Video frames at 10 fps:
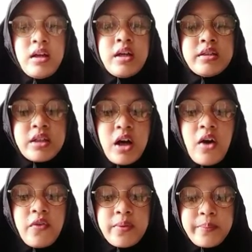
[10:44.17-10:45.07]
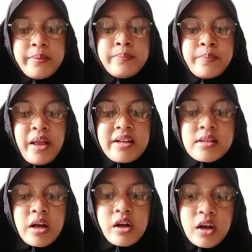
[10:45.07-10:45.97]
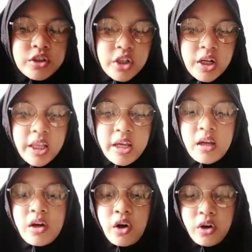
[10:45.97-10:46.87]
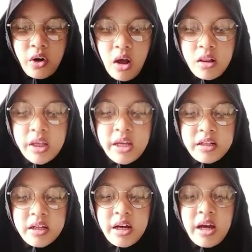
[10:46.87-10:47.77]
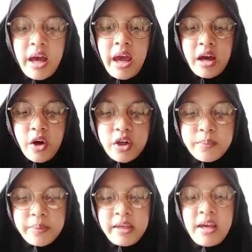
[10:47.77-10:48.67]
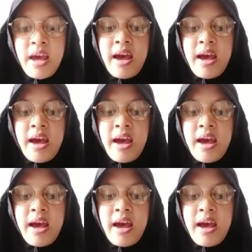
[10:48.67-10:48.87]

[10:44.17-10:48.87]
The government plays a controlling role in the economy,